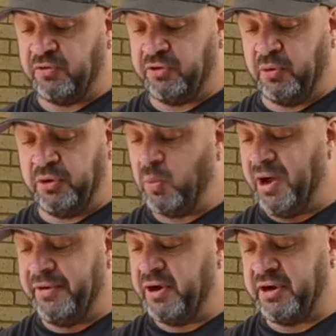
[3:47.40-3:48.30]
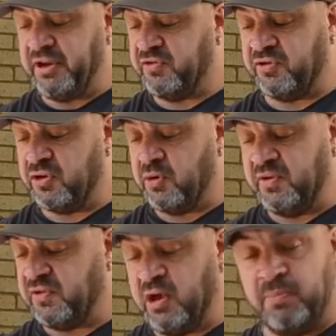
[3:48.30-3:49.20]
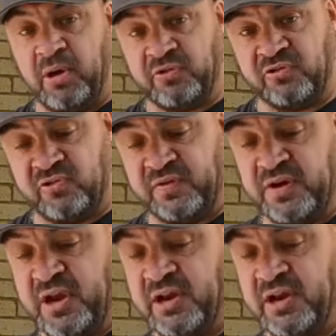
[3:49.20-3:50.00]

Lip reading: the only wiring I need to do is a positive and